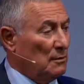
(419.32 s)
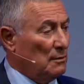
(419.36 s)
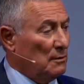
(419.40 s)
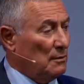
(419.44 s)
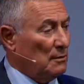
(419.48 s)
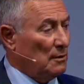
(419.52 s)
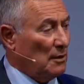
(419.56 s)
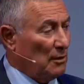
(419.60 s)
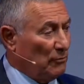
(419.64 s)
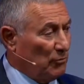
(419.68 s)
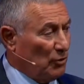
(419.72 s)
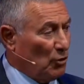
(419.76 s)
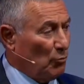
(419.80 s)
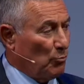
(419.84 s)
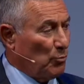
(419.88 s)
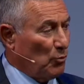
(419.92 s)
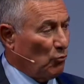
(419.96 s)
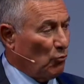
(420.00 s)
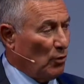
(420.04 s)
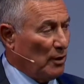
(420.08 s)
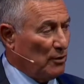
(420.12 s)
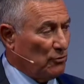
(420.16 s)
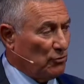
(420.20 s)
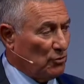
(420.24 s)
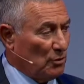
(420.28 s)
Every
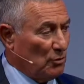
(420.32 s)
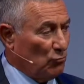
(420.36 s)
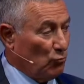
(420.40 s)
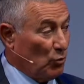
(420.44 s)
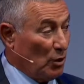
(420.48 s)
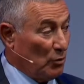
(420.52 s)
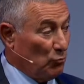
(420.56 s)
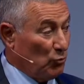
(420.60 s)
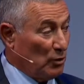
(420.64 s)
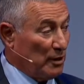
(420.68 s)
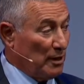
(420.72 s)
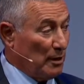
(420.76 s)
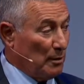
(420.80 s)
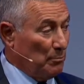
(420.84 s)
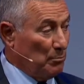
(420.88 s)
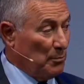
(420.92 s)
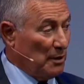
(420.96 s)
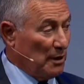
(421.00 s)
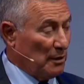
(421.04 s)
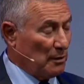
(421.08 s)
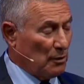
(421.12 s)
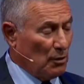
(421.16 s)
operation when we came back,